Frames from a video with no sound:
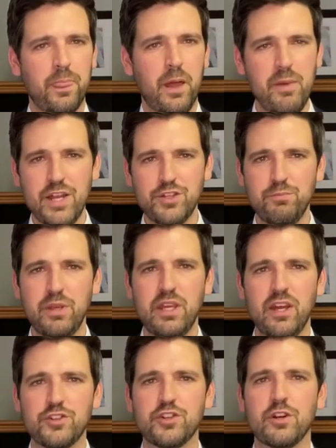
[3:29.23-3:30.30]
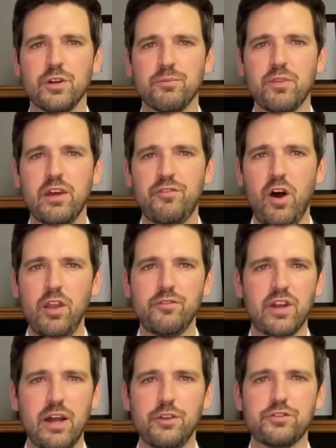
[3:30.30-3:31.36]
Imagine being unsure if all of
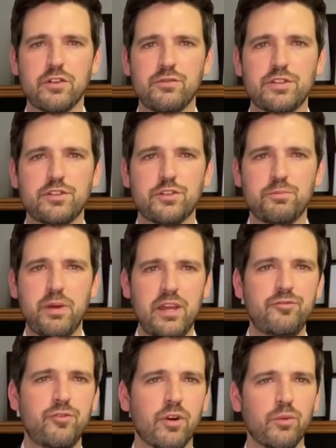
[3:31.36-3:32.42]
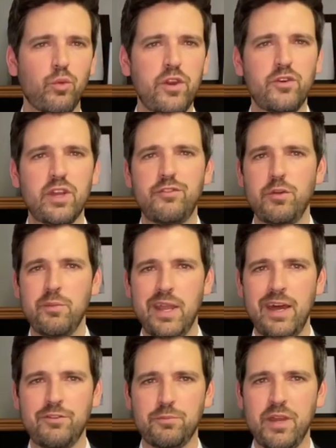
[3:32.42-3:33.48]
your health services are paid for, wondering if you might
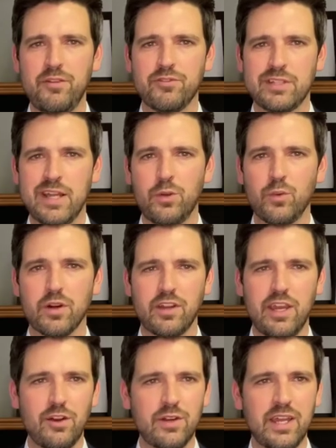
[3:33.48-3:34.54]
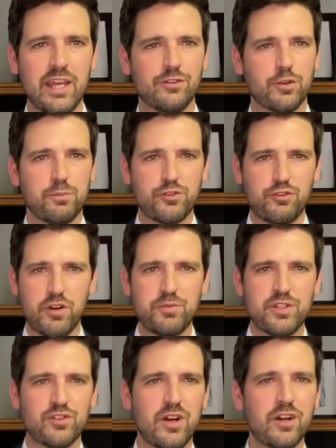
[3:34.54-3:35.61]
have to pay for dental work, hearing aids, or
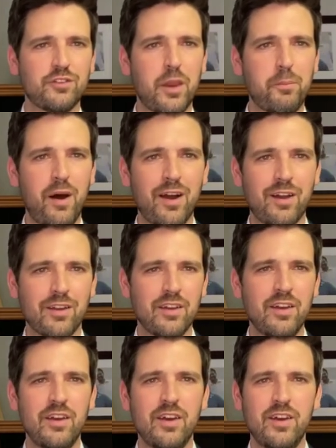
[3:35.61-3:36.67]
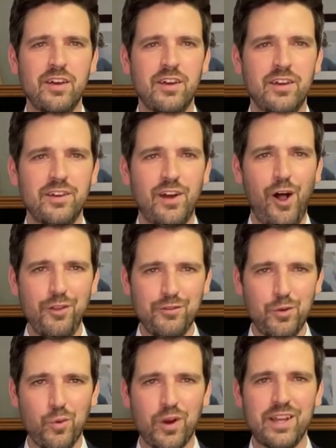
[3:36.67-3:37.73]
prescription drugs out of pocket. All of
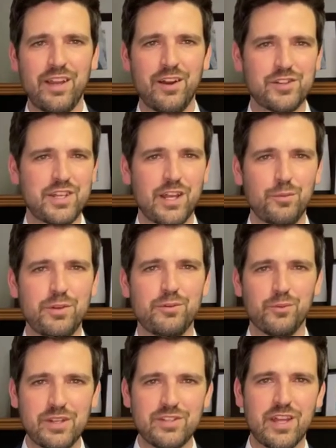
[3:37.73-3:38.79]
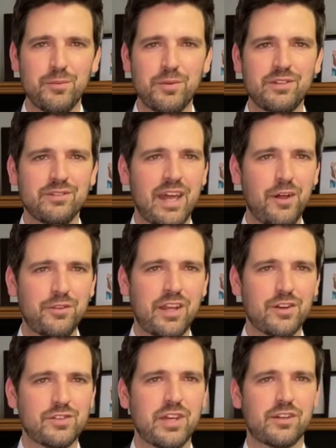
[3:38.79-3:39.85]
you working in our settlement, resettlement, and
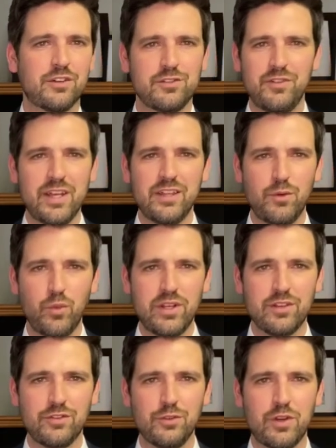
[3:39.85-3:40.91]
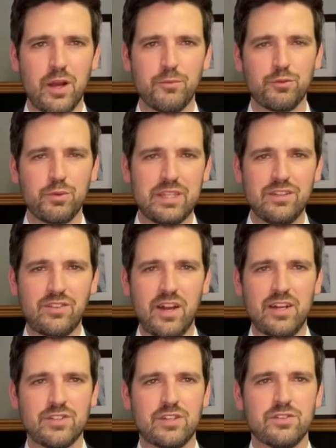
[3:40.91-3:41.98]
healthcare sectors have likely witnessed newcomers with these
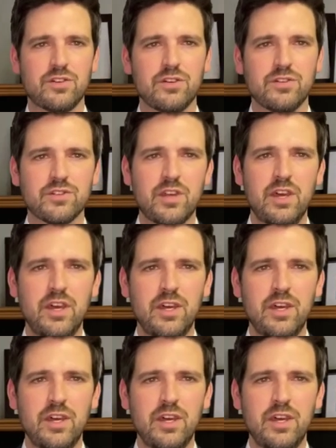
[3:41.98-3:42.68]
kinds of concerns.